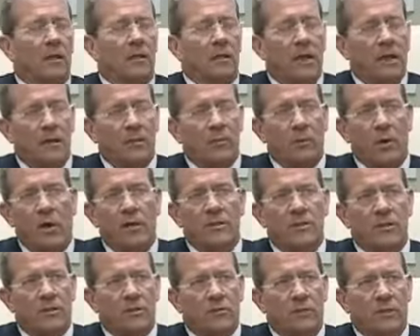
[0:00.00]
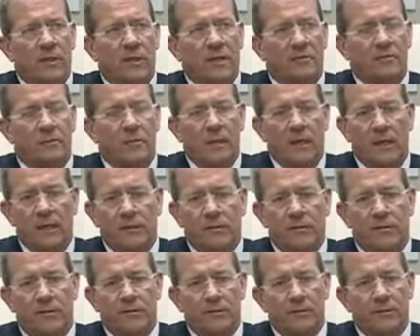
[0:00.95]
A lot of projects. We have
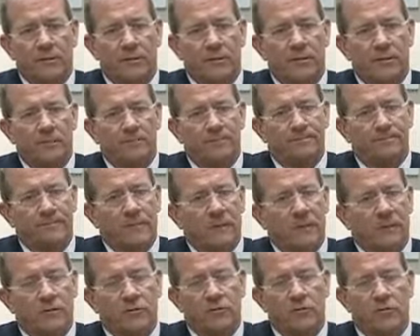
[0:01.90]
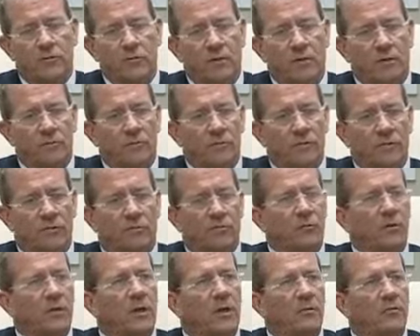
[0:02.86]
about uh, 200 to
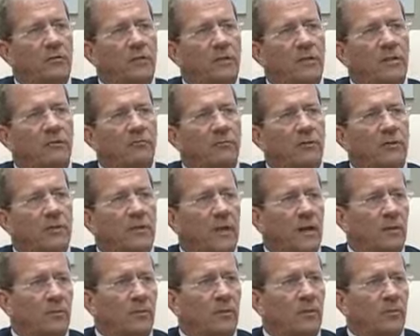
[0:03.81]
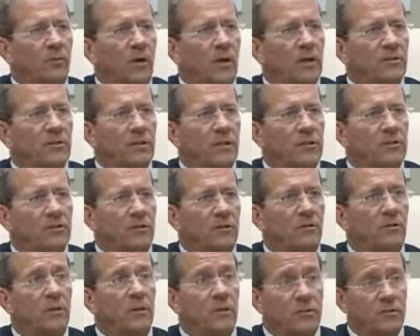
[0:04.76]
300 different capital projects that
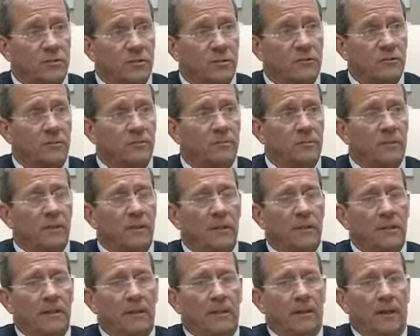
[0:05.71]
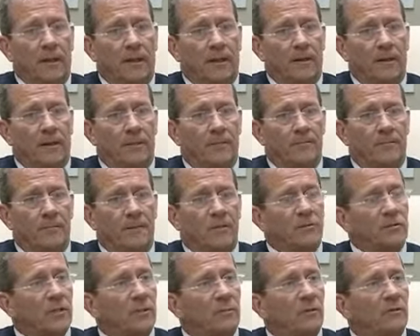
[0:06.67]
are in the system. Um,
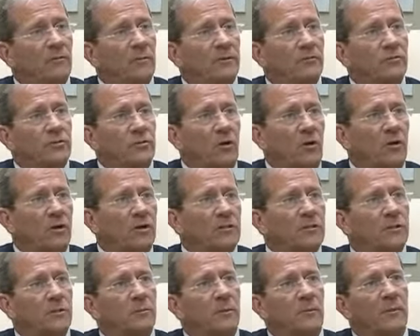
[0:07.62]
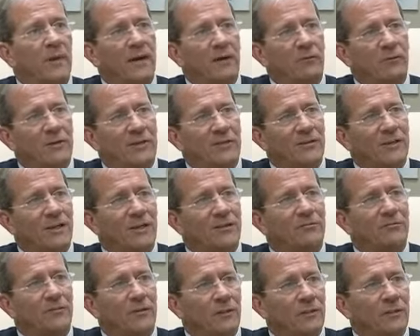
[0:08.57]
some of them have started, some of them have, we haven't
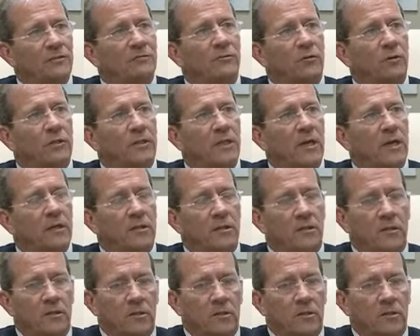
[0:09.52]
gotten funding for yet.